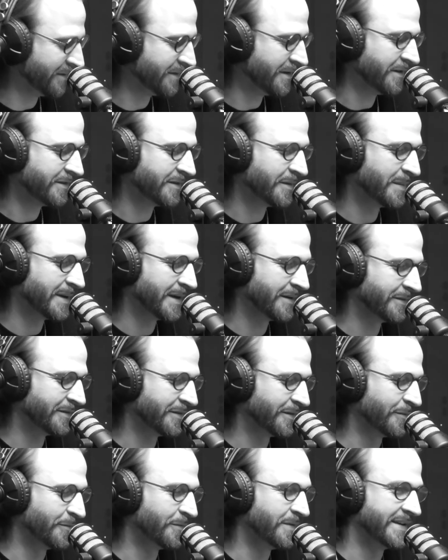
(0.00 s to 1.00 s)
You talked
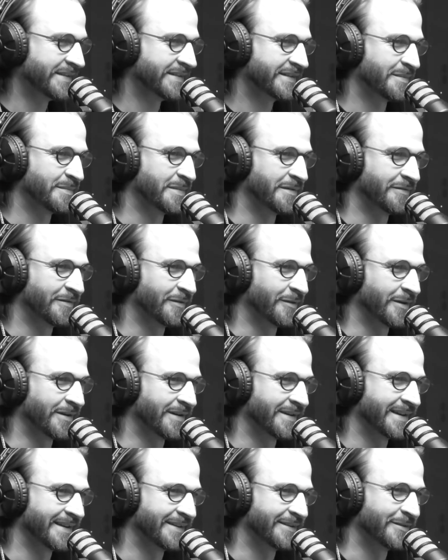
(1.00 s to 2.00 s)
about risk
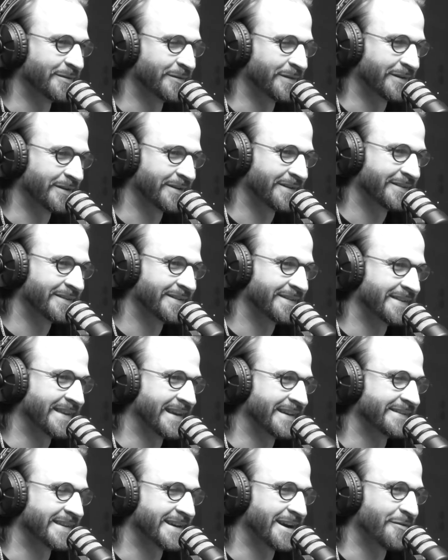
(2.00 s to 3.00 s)
before and doing
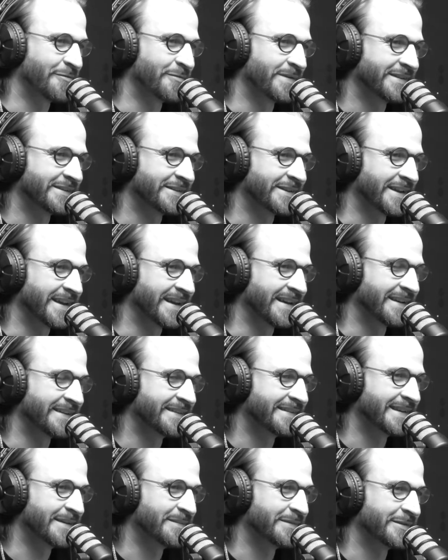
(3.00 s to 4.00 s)
things that are risky. And
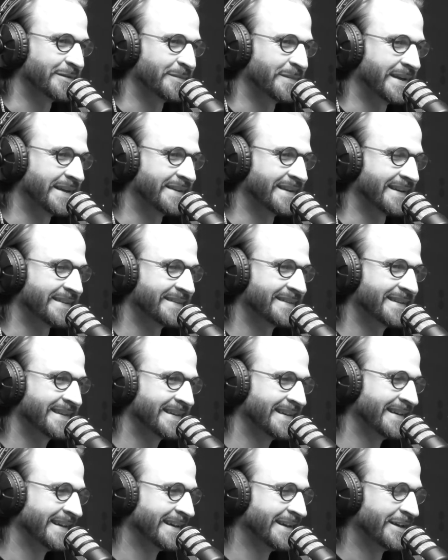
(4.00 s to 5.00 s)
it seems to me that
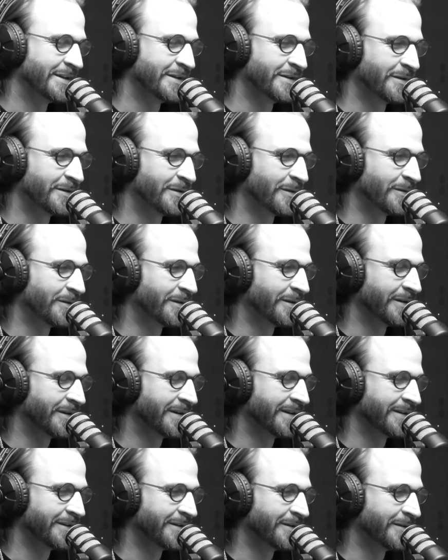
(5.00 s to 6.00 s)
you don't,
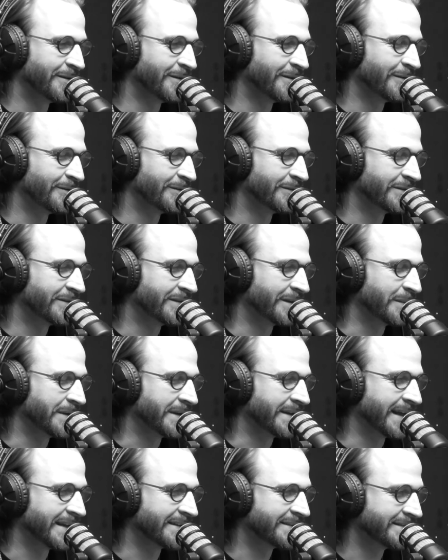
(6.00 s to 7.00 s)

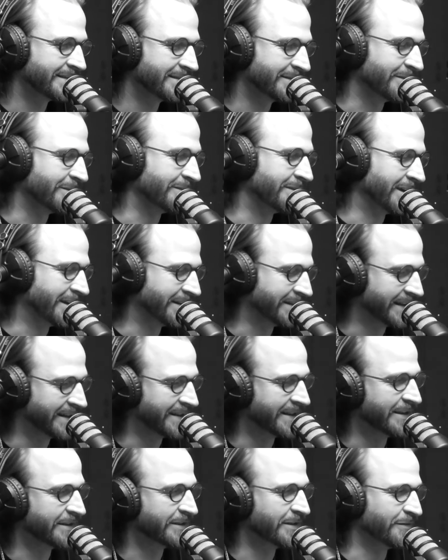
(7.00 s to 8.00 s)
as you've done
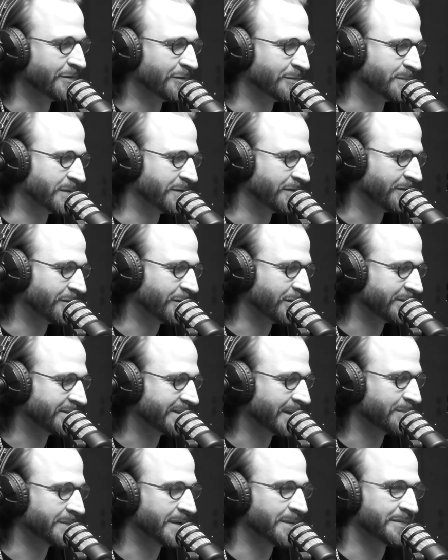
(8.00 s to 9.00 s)
in interviews before,
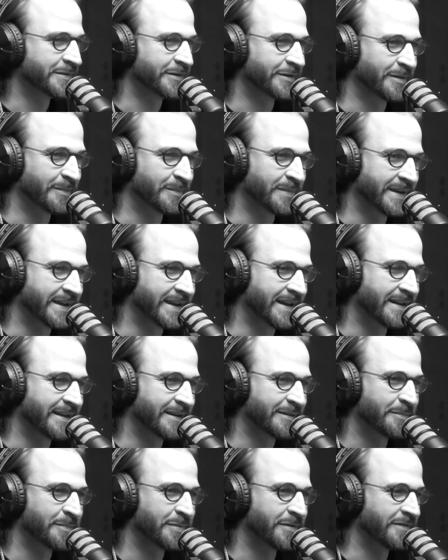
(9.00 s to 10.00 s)
sometimes you can be a
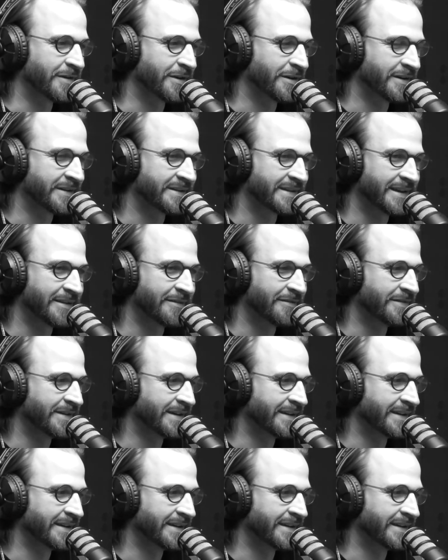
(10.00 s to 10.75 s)
little provocative.